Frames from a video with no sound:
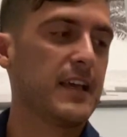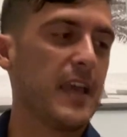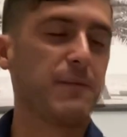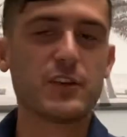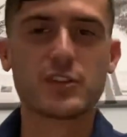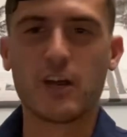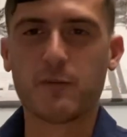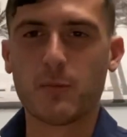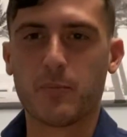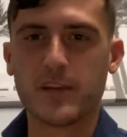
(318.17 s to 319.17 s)
If you start
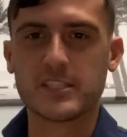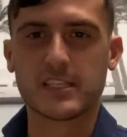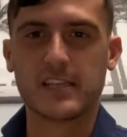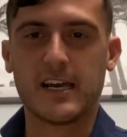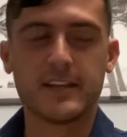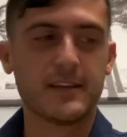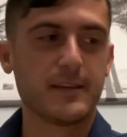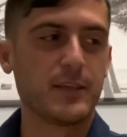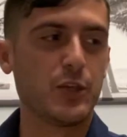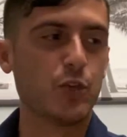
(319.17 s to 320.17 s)
from a place like that,
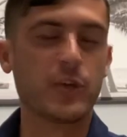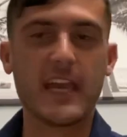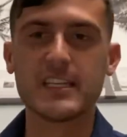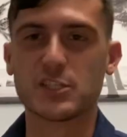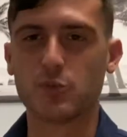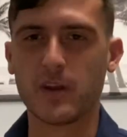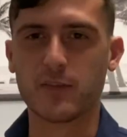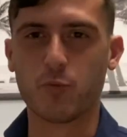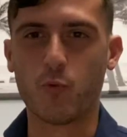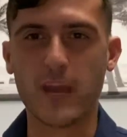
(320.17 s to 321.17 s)
you gain
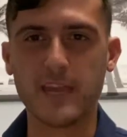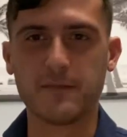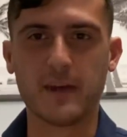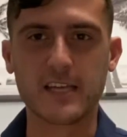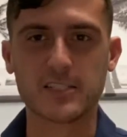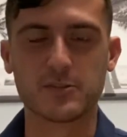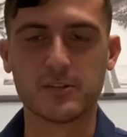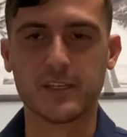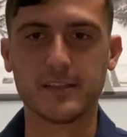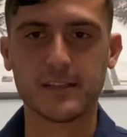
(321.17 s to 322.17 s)
strength way faster
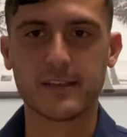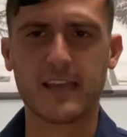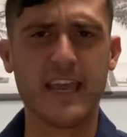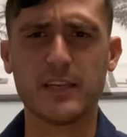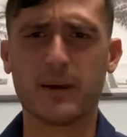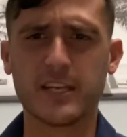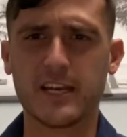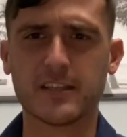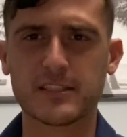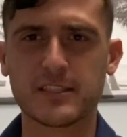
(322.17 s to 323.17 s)
than anybody
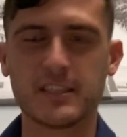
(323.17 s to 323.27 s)
else.